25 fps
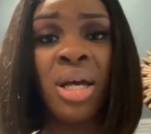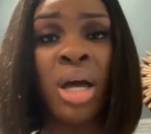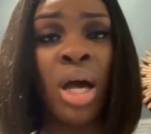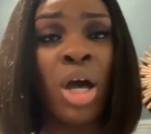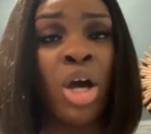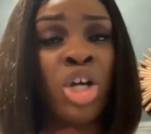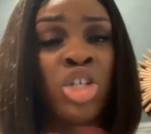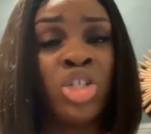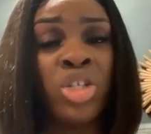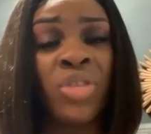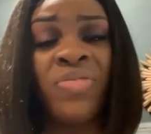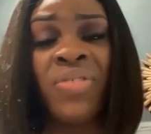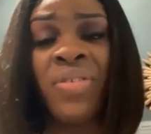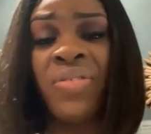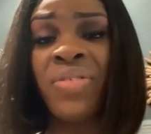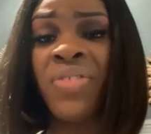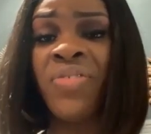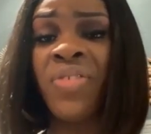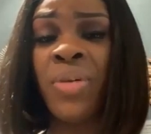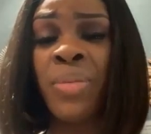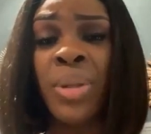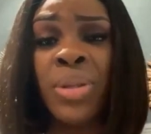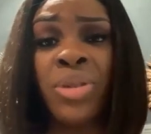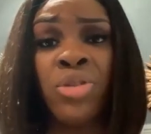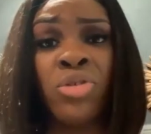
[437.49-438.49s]
150
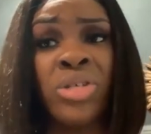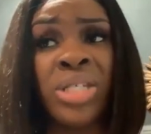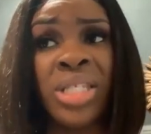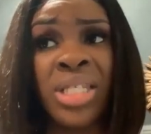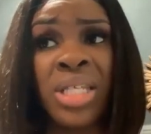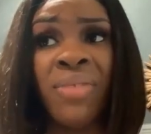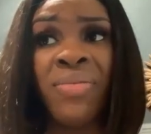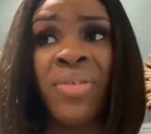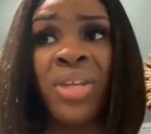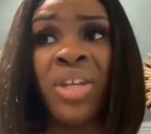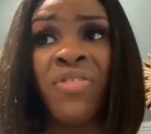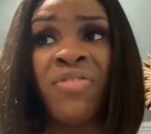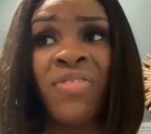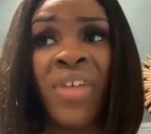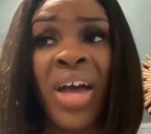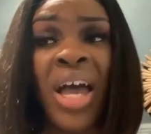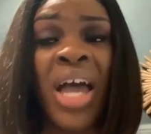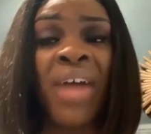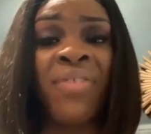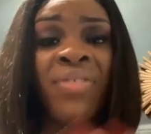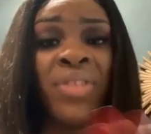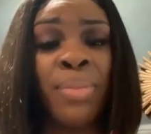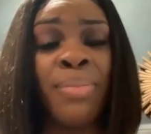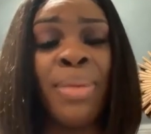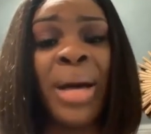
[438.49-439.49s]
from the
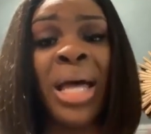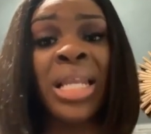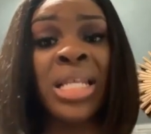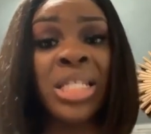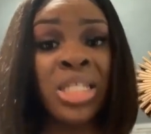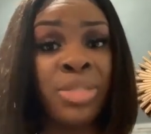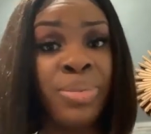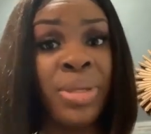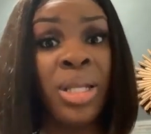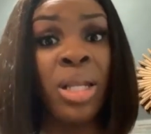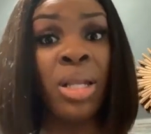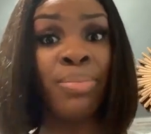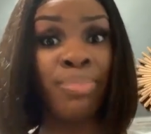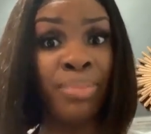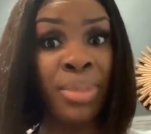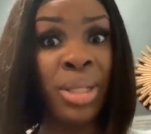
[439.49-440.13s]
375 the balance be,